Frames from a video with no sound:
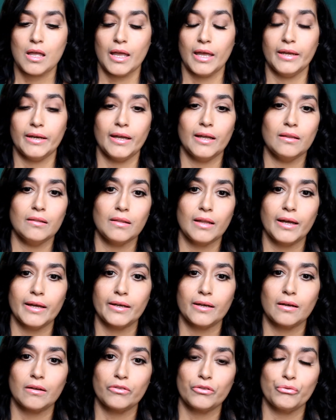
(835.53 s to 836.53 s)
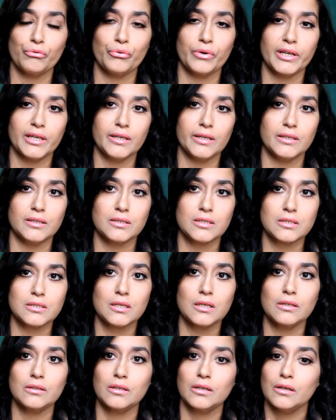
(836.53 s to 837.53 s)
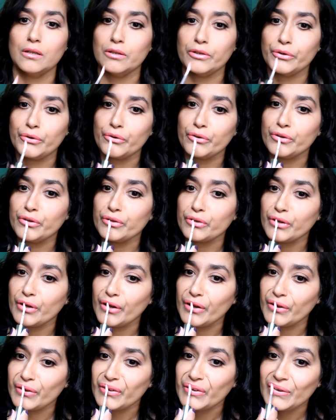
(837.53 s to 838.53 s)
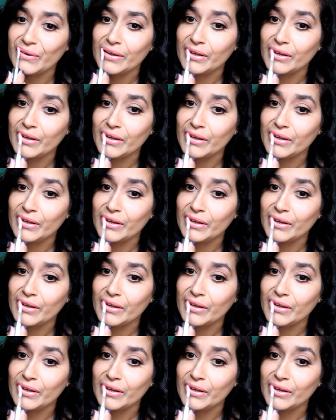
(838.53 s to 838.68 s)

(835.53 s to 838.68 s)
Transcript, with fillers: And I like the radiance, the glitter this has.